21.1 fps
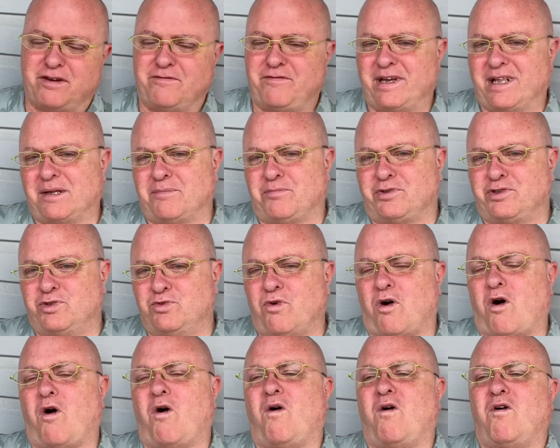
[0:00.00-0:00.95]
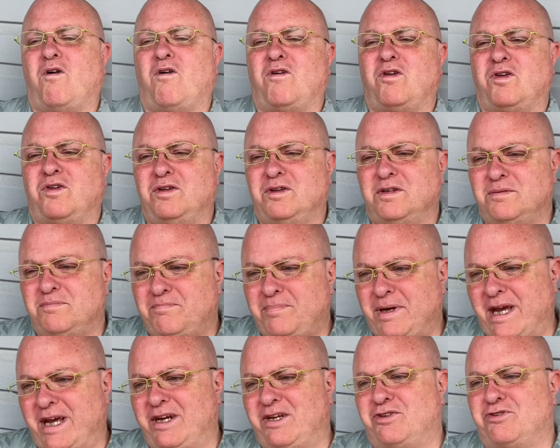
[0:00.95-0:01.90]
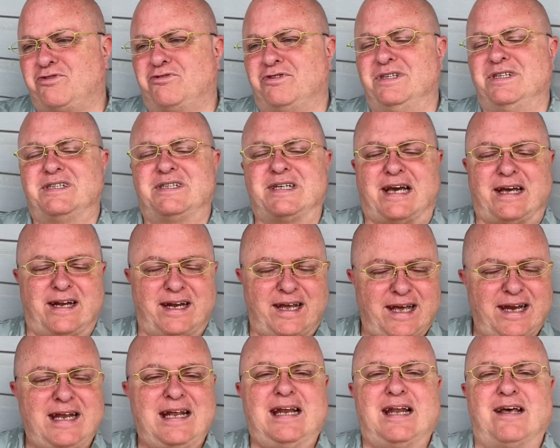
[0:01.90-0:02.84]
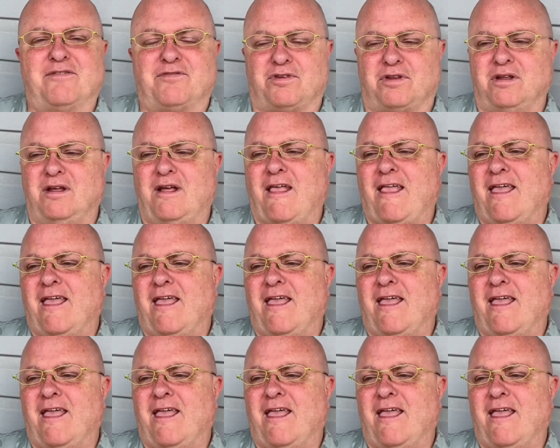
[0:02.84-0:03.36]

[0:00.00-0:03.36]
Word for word: available to all patrons at any level.